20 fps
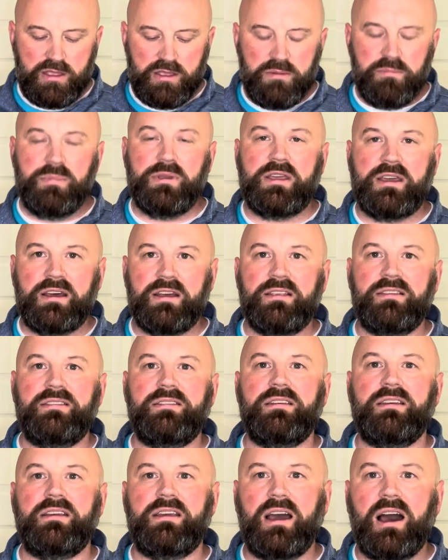because
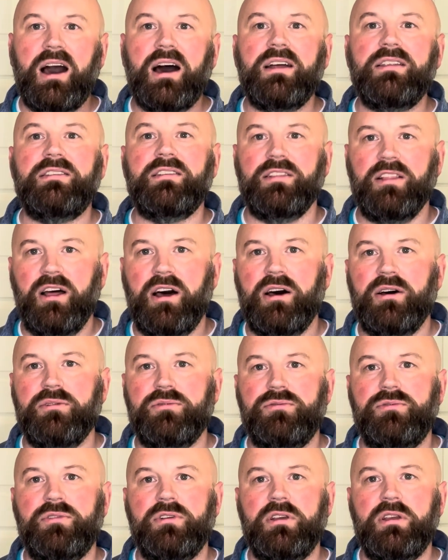God's
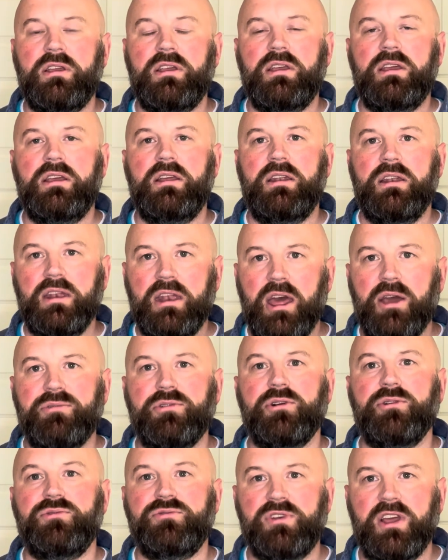love
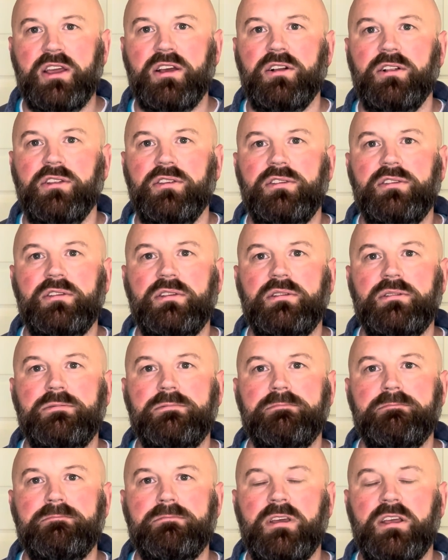never fails.
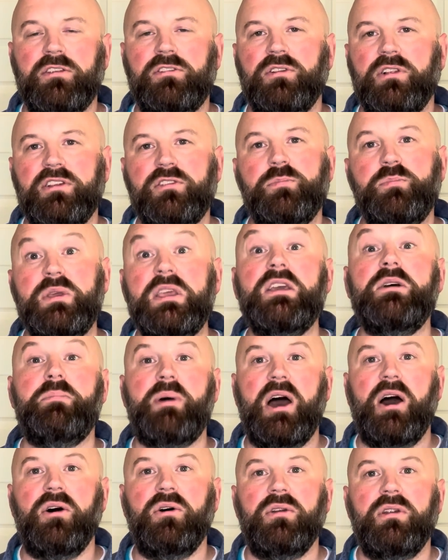And so let's be
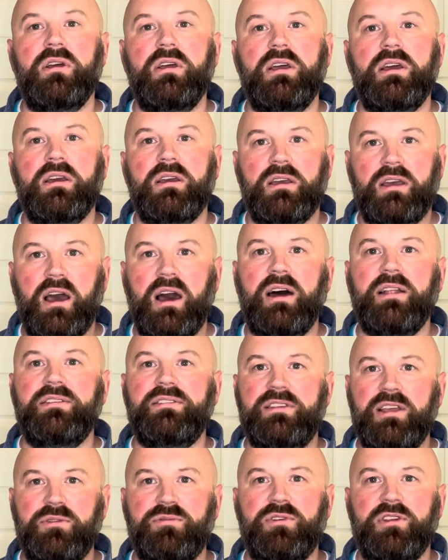about God's
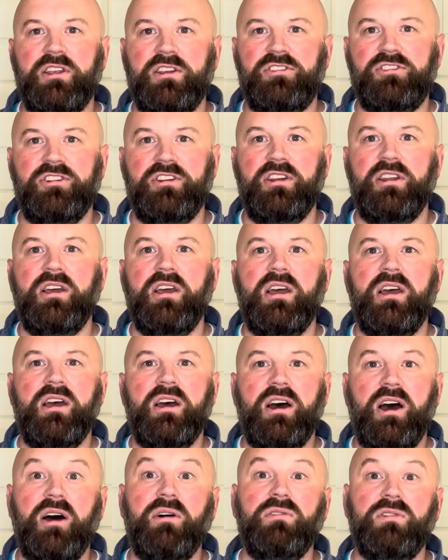definition
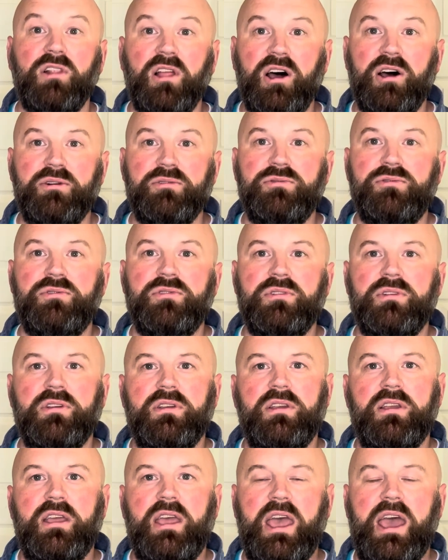of love
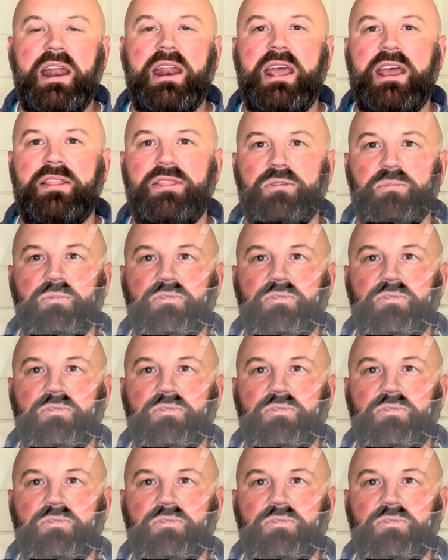at Anthem